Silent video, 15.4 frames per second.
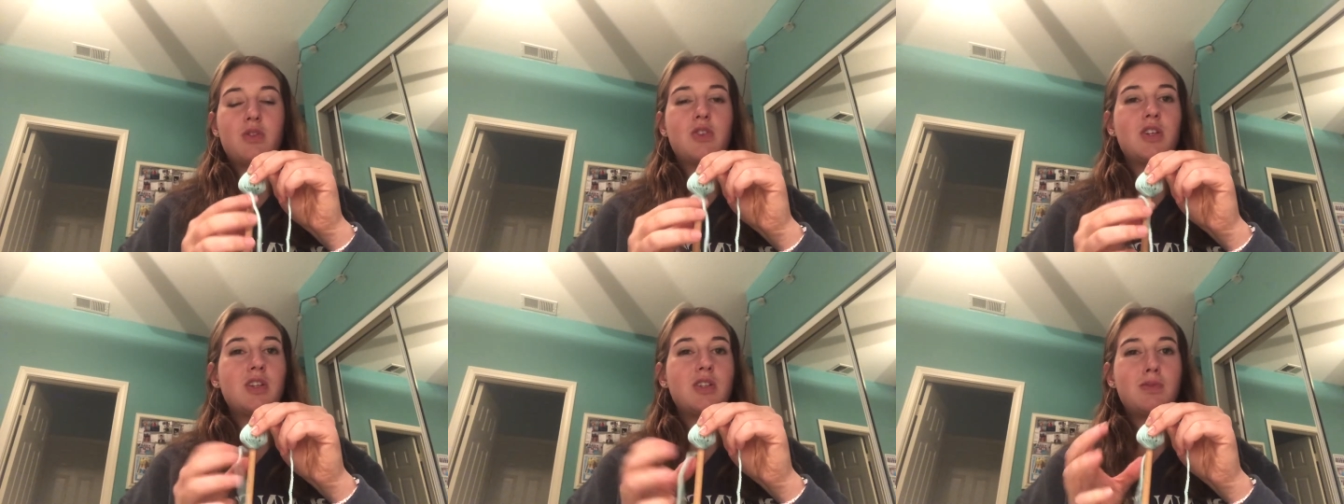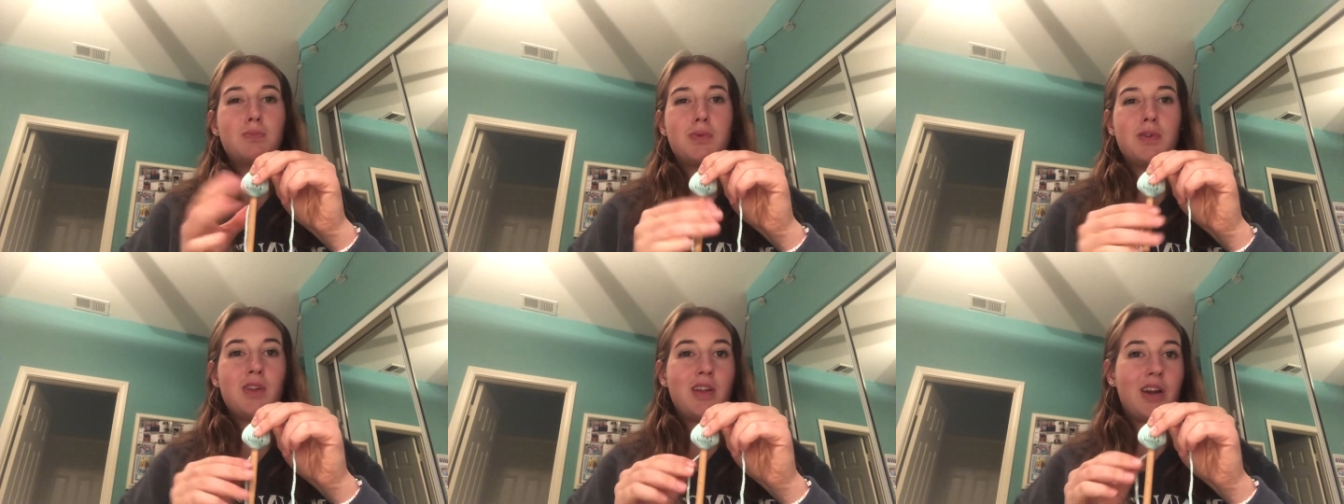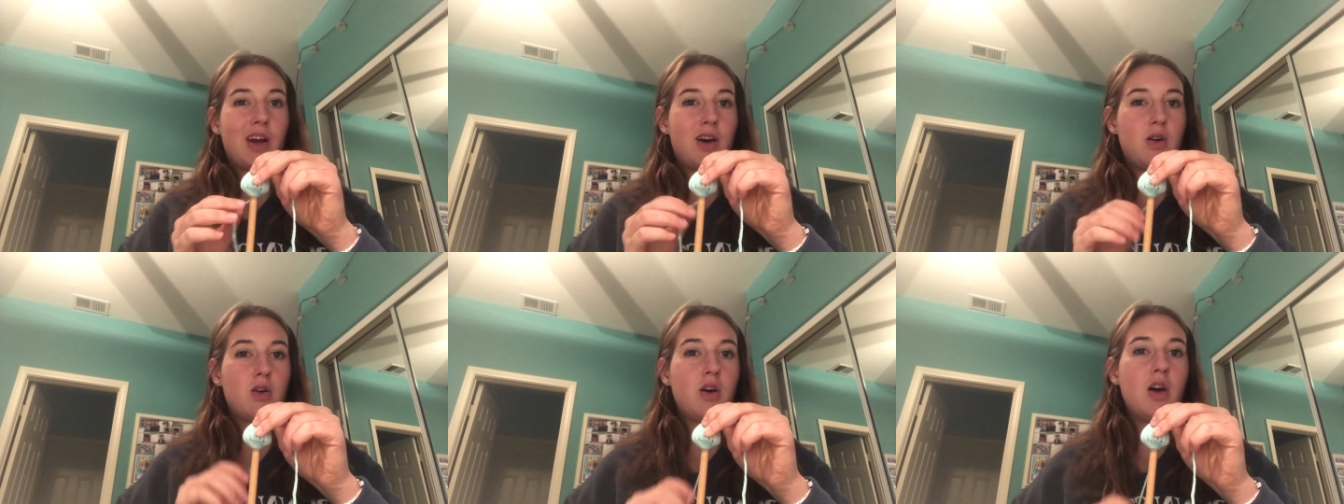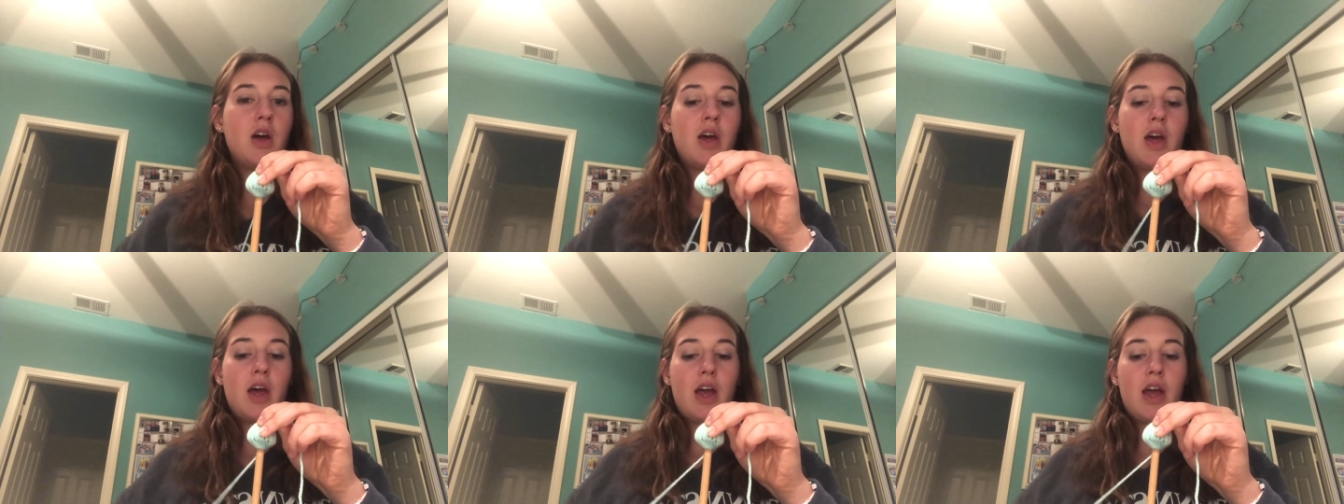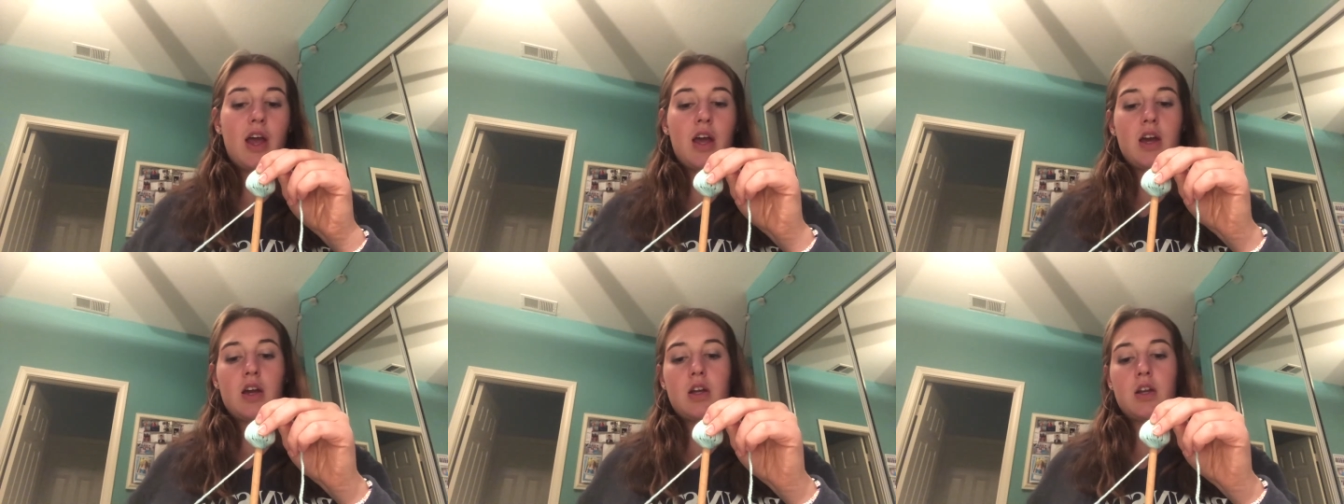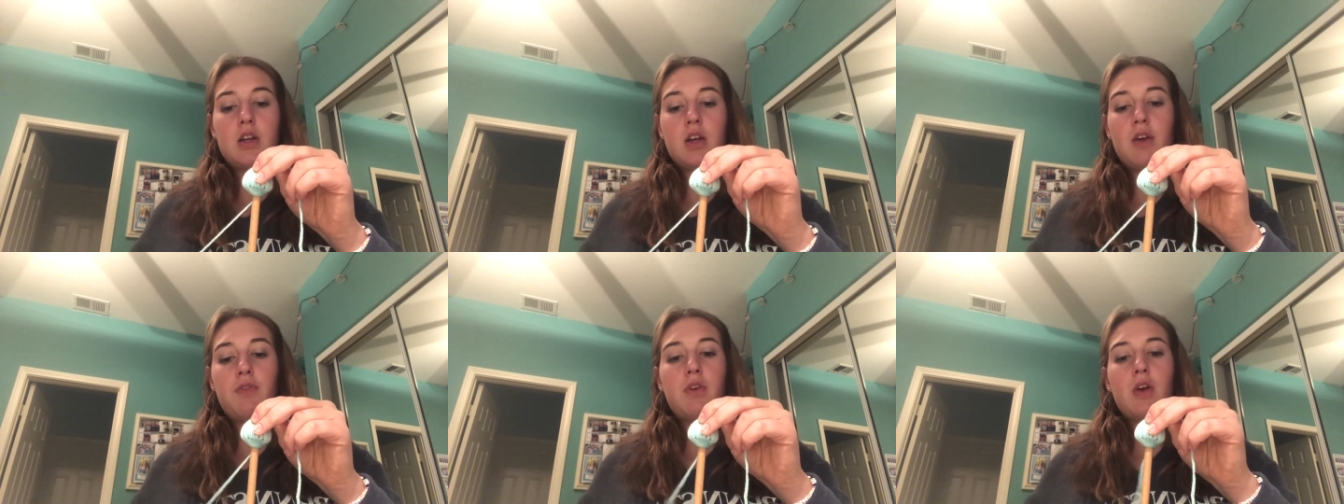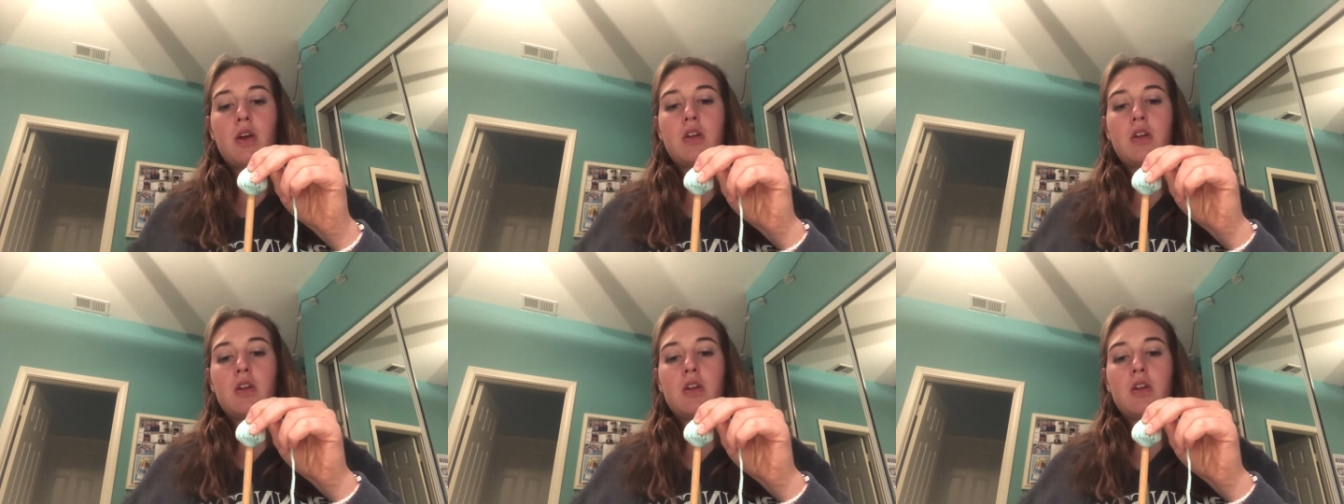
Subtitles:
Just pull it out, and if you